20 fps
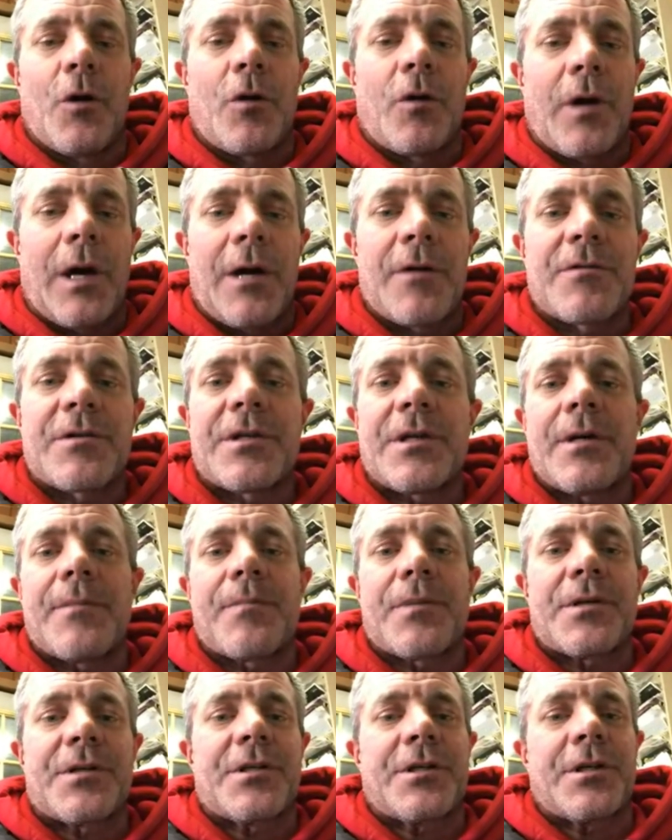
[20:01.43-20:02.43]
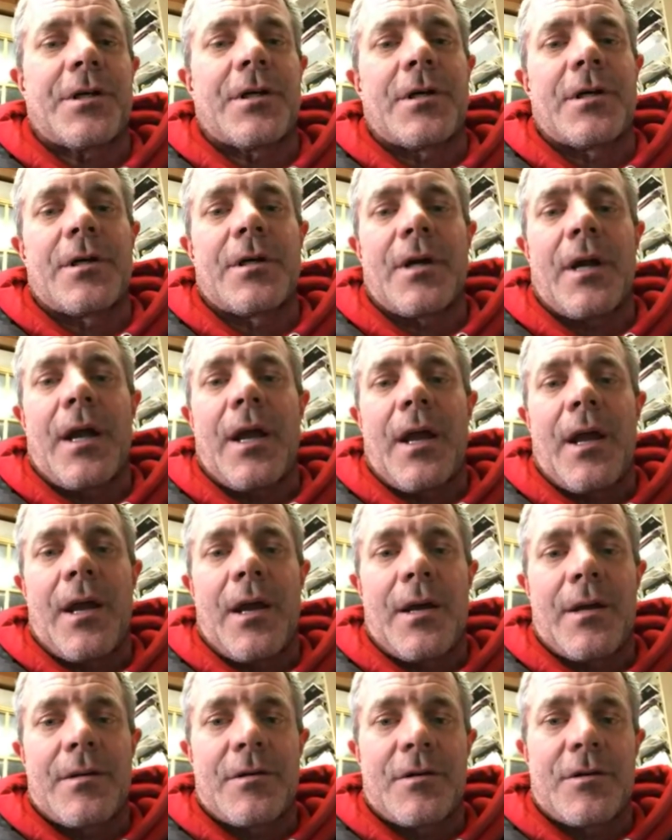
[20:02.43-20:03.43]
ground temperature
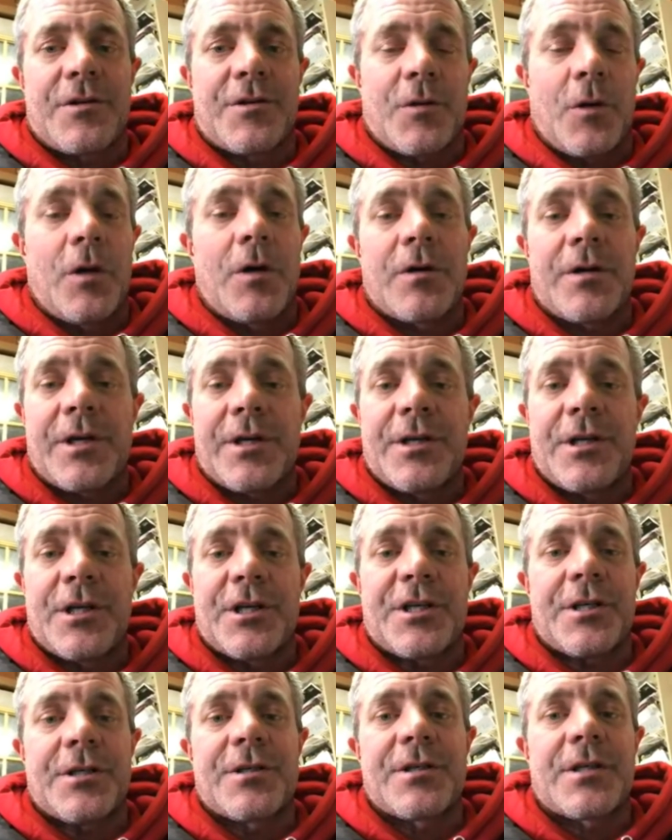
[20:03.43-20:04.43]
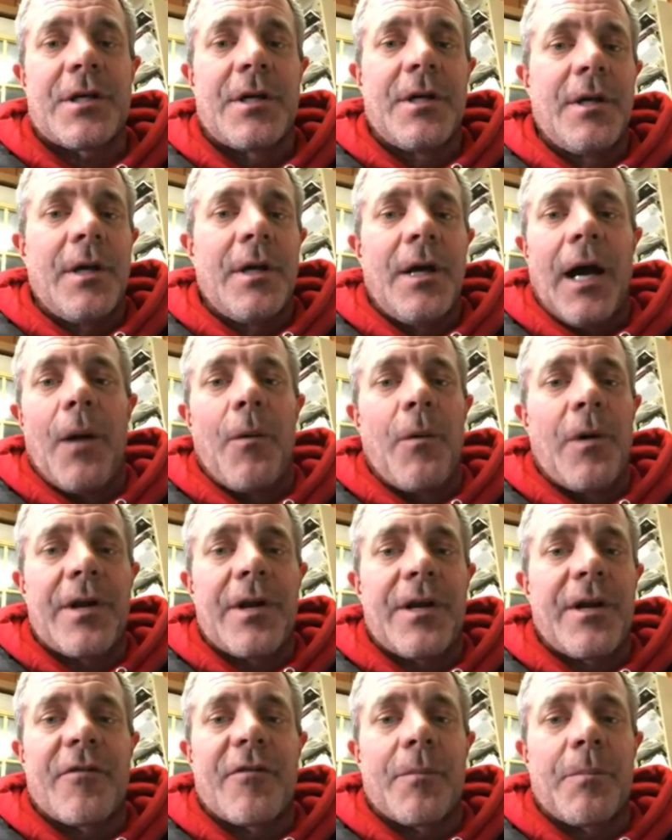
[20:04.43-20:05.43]
and soil conditions, I would
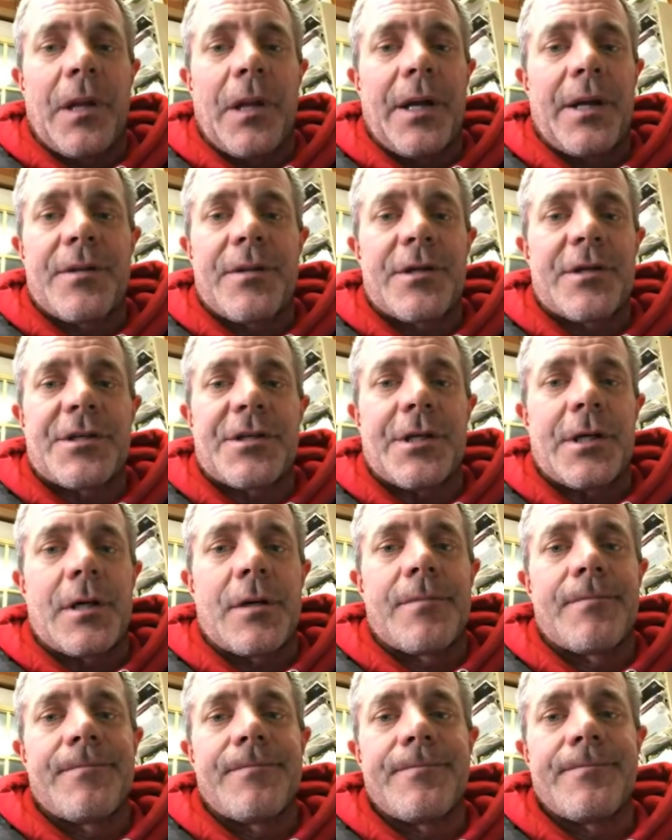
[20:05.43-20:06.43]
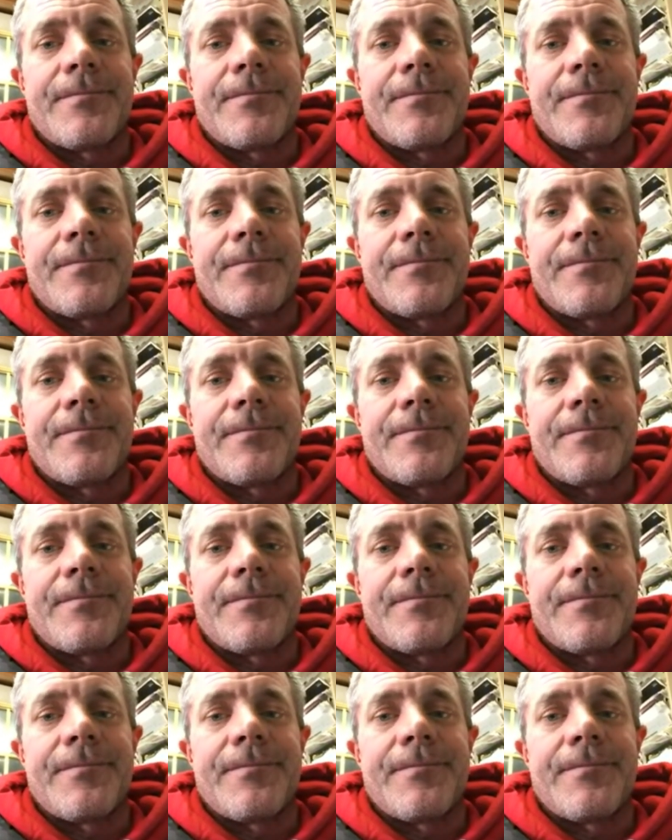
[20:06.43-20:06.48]
have never planted this year.